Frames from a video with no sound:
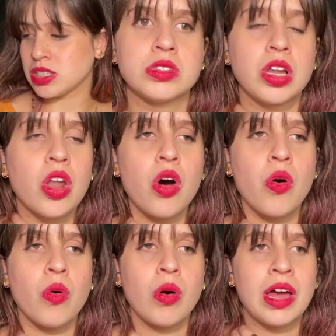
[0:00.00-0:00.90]
The
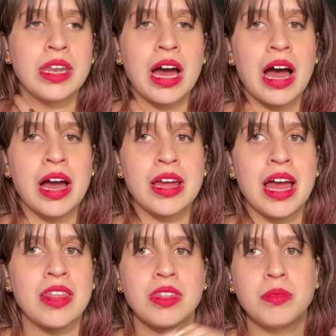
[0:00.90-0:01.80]
low and the high
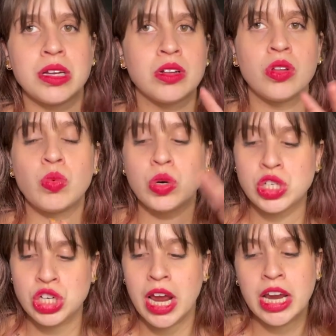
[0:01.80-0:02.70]
and the middle would
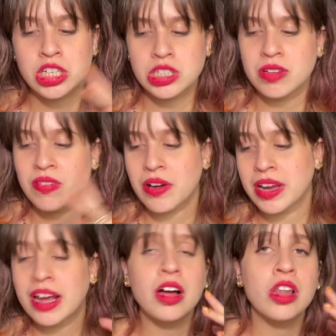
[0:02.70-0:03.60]
change and
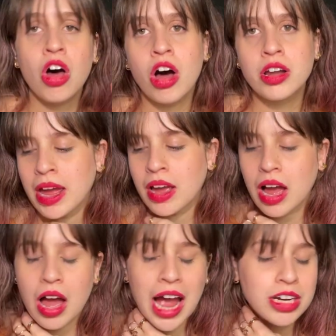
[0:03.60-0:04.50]
vary a lot. Like
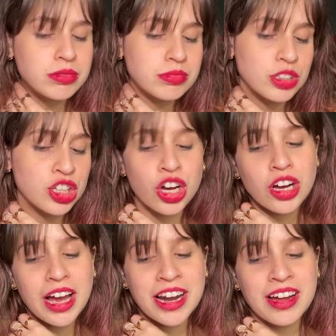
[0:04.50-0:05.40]
I don't look
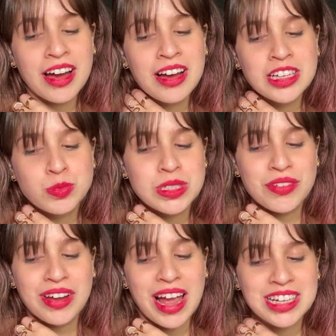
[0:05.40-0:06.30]
at a
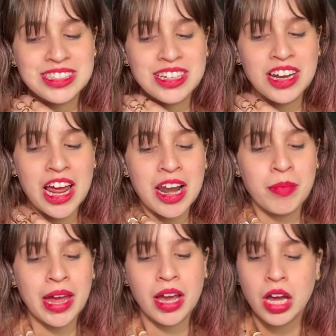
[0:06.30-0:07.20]
specific hexagon and I'm
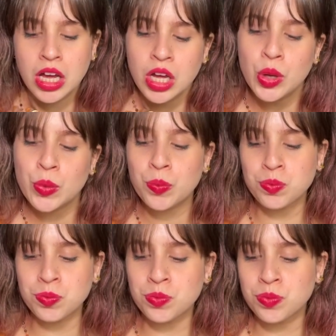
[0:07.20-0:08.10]
like,
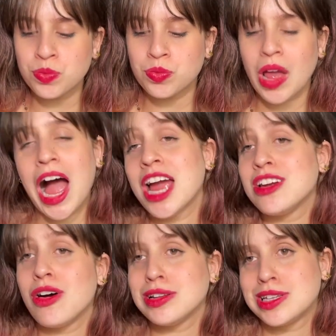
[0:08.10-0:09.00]
I
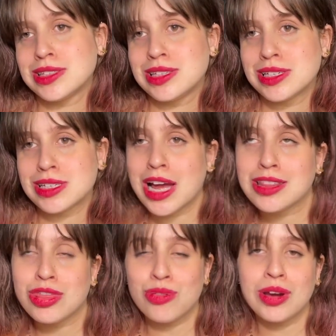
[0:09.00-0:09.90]
know I did this
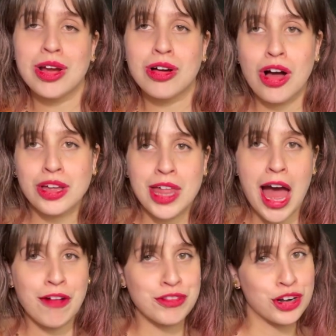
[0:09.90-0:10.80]
at 3 o'clock in the
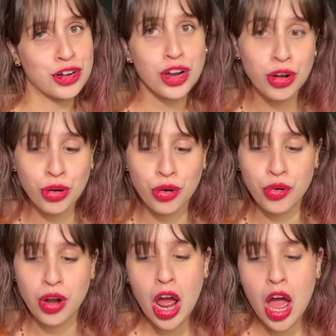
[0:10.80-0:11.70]

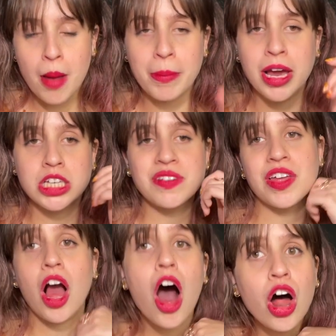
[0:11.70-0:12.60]
afternoon because of the
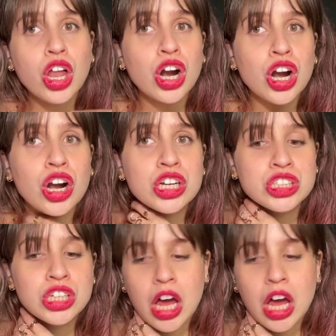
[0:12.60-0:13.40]
colors.